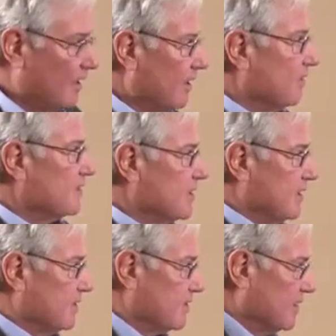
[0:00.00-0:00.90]
you'll see
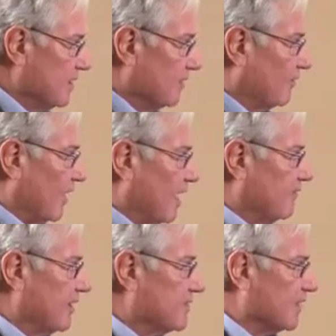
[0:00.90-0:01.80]
the center of
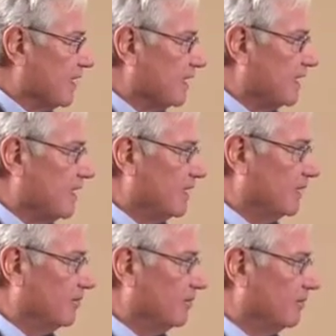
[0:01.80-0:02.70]
gravity sign
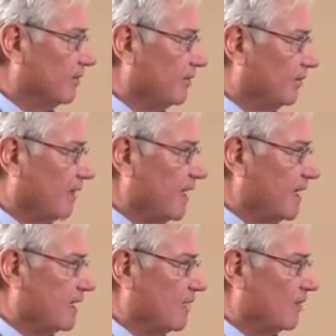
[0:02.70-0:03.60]
here, right
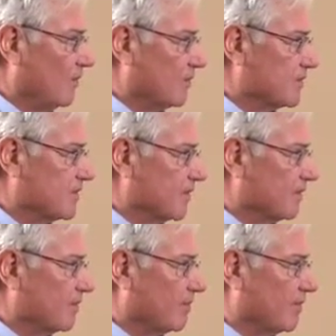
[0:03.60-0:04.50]
in the lower
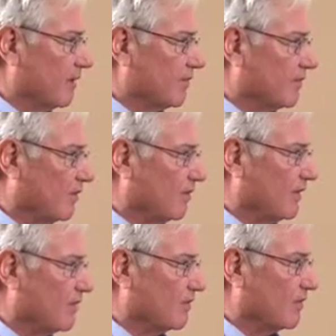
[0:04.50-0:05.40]
center of the pelvis, all the
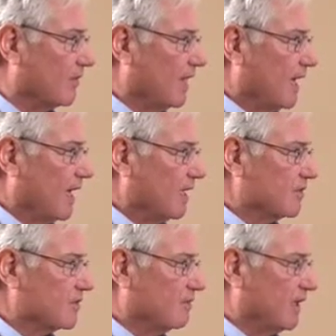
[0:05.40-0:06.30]
way through. And
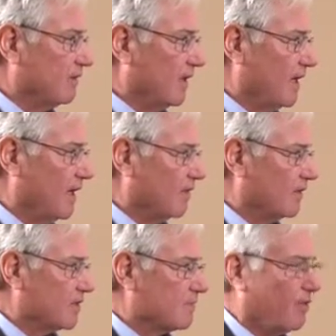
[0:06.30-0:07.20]
there's a big red arrow
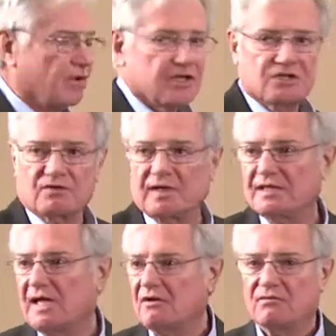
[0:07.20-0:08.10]
that's pointing straight
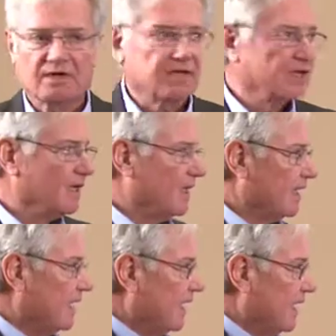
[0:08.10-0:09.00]
downward.
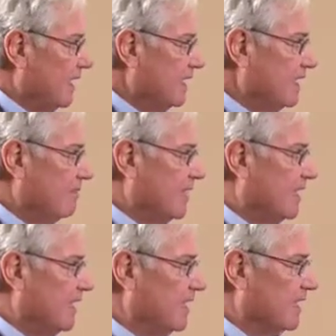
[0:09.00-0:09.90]
In the
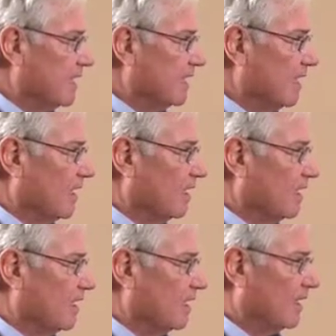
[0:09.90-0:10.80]
beginning,
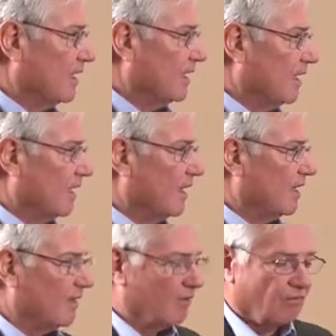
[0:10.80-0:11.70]

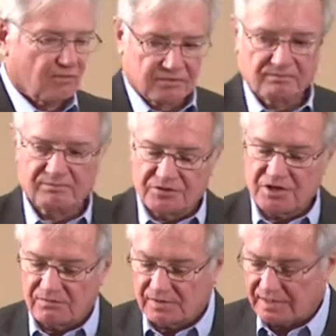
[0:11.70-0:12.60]
or
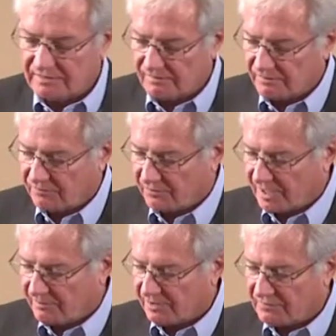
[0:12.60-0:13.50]
generally before
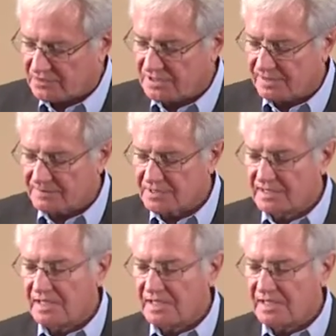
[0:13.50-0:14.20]
that pelvis tips,